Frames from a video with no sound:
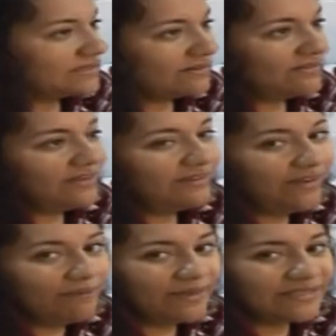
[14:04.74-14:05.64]
their
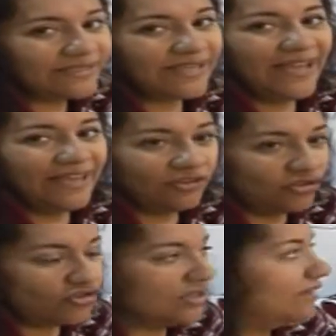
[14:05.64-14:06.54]
name is
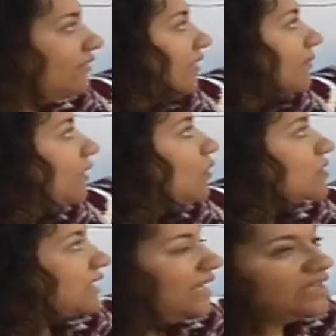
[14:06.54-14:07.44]
energy level
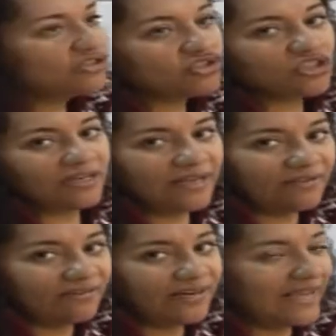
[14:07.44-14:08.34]
because each
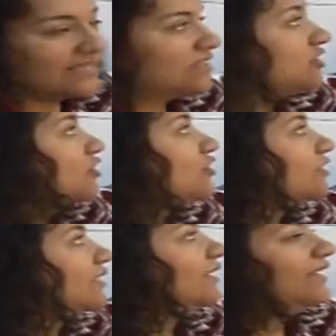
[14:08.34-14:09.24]
level has a
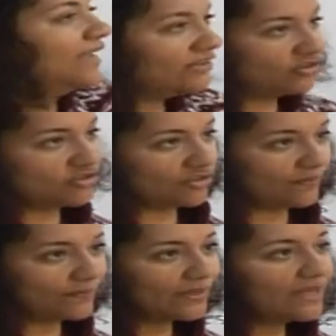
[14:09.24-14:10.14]
certain energy.
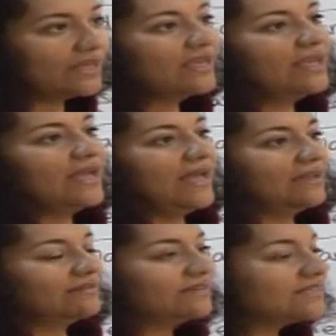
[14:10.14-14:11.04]

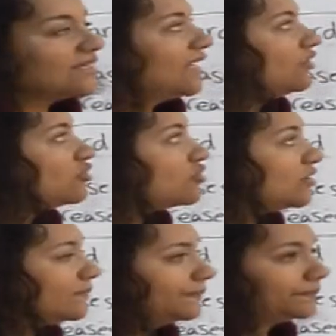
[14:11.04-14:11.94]
And this
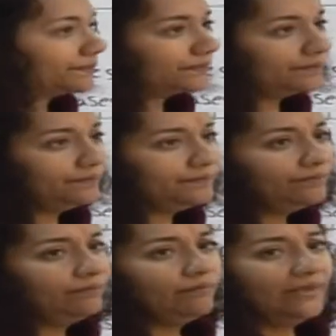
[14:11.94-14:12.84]
energy
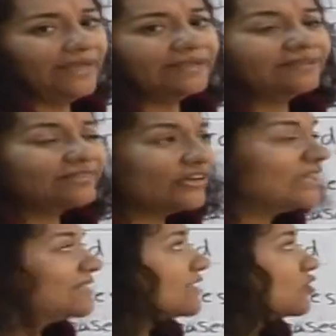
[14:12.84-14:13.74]

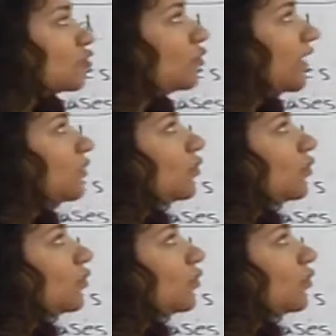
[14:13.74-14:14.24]
increases when